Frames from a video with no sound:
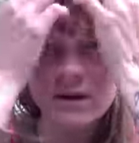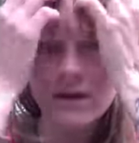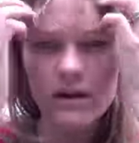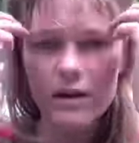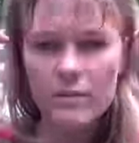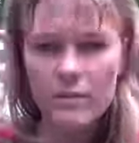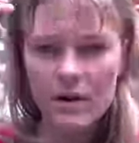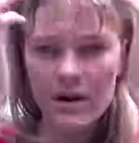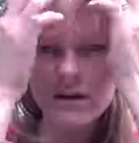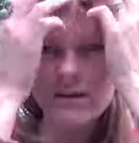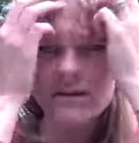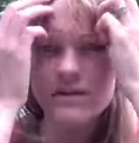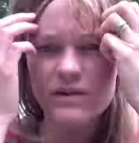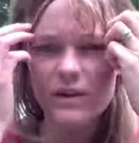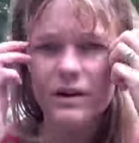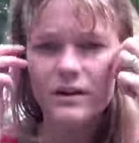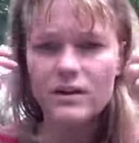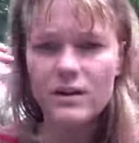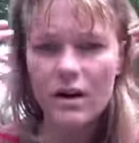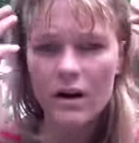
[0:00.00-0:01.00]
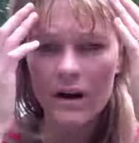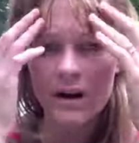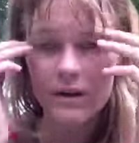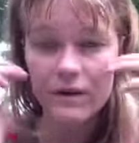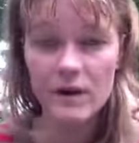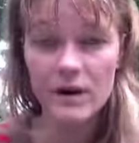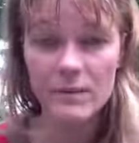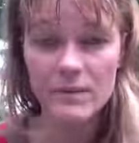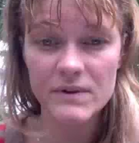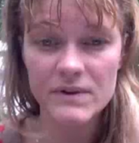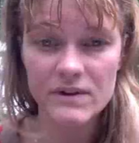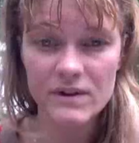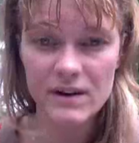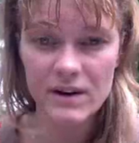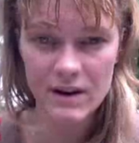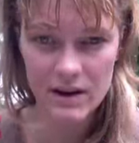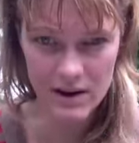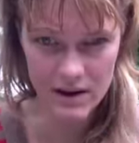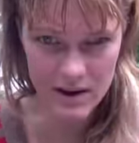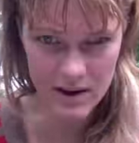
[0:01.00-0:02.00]
I'm kind of starting long, and then I'm just
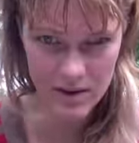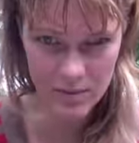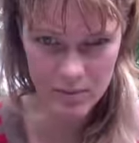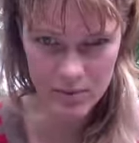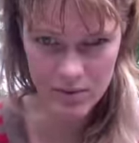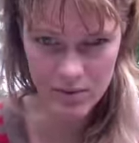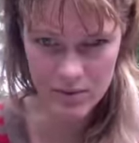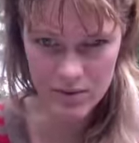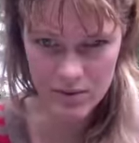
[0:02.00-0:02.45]
going to keep